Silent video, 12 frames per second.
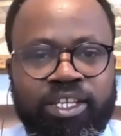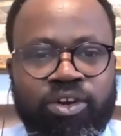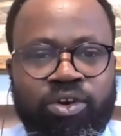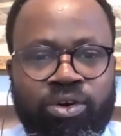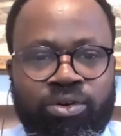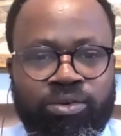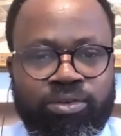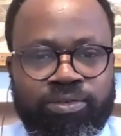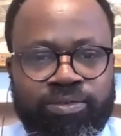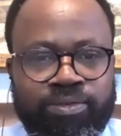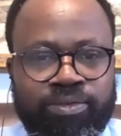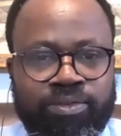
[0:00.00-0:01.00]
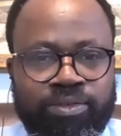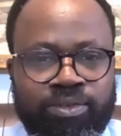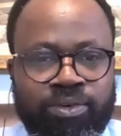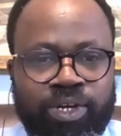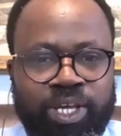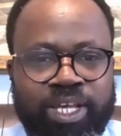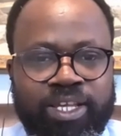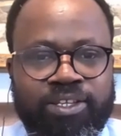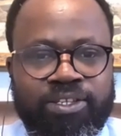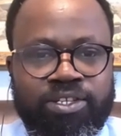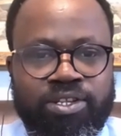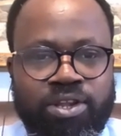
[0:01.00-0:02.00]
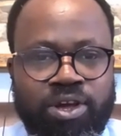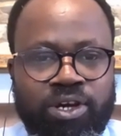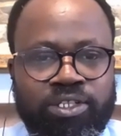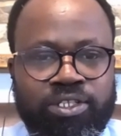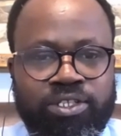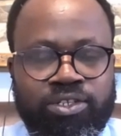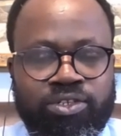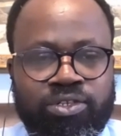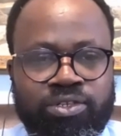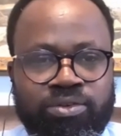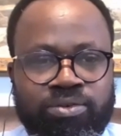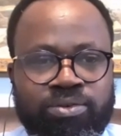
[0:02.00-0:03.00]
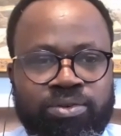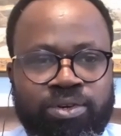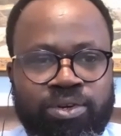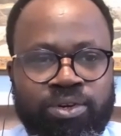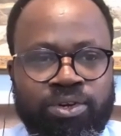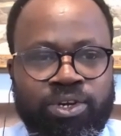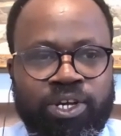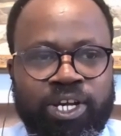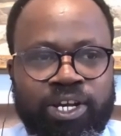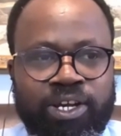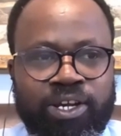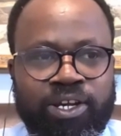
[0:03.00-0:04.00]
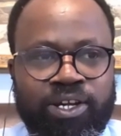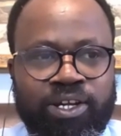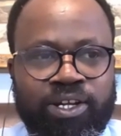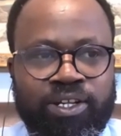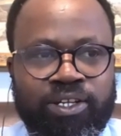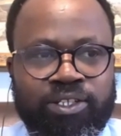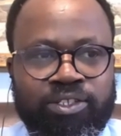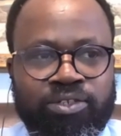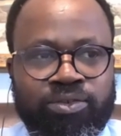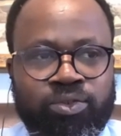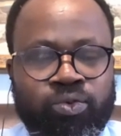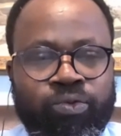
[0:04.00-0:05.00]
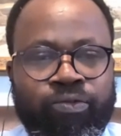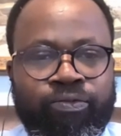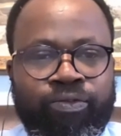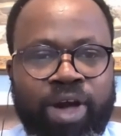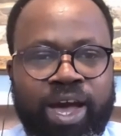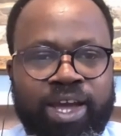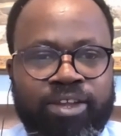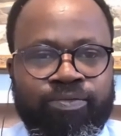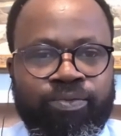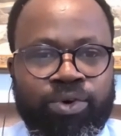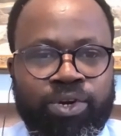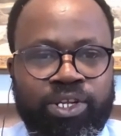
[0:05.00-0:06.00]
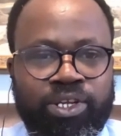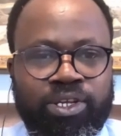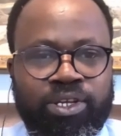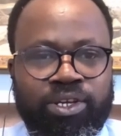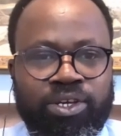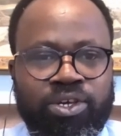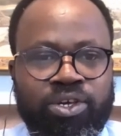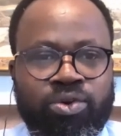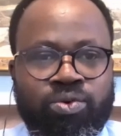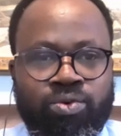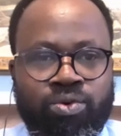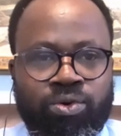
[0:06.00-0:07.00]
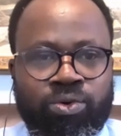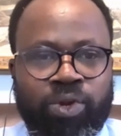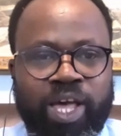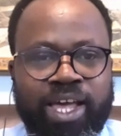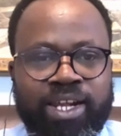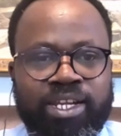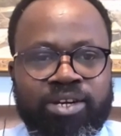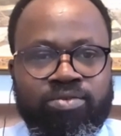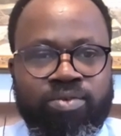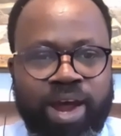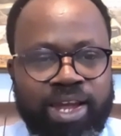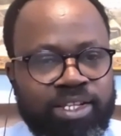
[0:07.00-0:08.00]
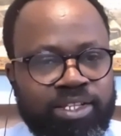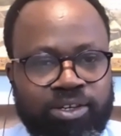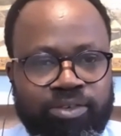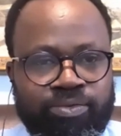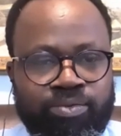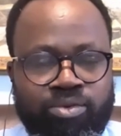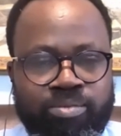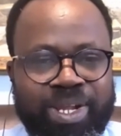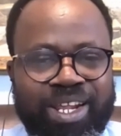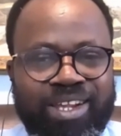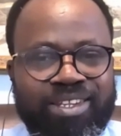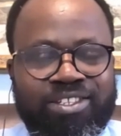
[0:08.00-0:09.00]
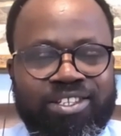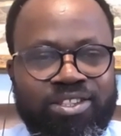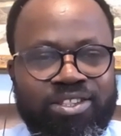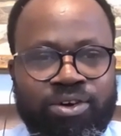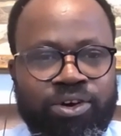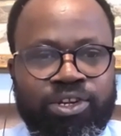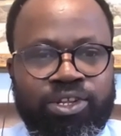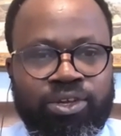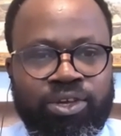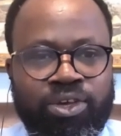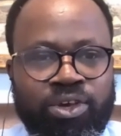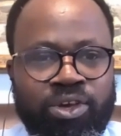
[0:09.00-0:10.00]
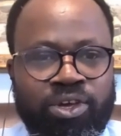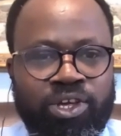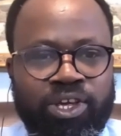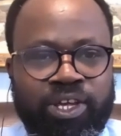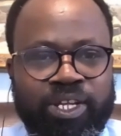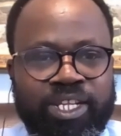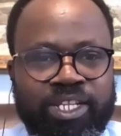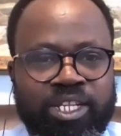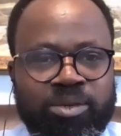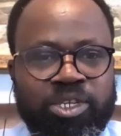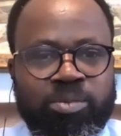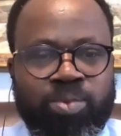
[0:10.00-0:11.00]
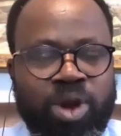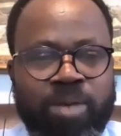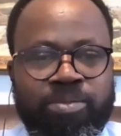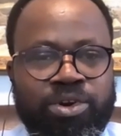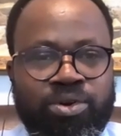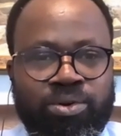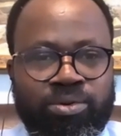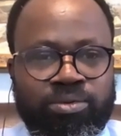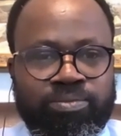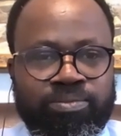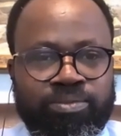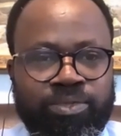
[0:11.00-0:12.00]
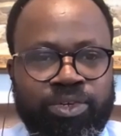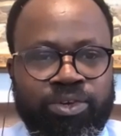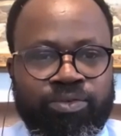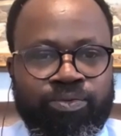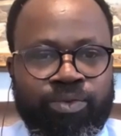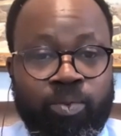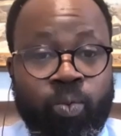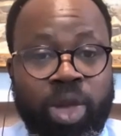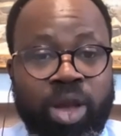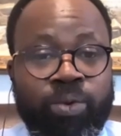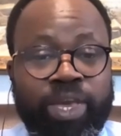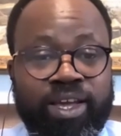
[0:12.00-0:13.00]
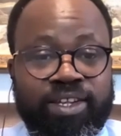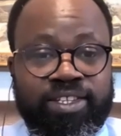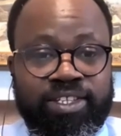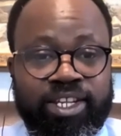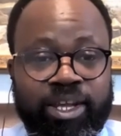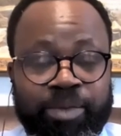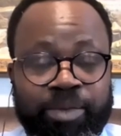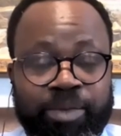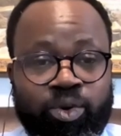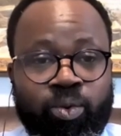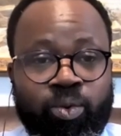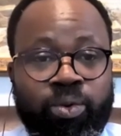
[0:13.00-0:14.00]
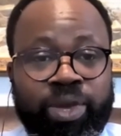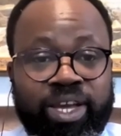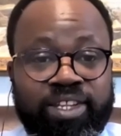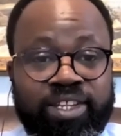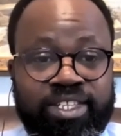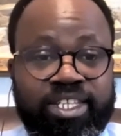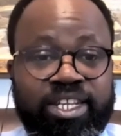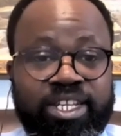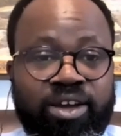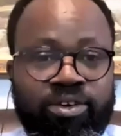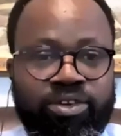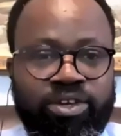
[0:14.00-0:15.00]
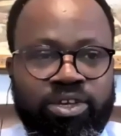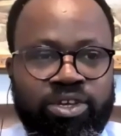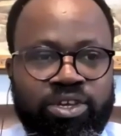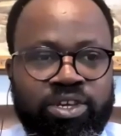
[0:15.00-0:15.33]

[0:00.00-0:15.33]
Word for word: the goal, okay, is not to to fight for the role and the rights of women. That is not the the primary role. From where we can see, I mean, from what we can see now,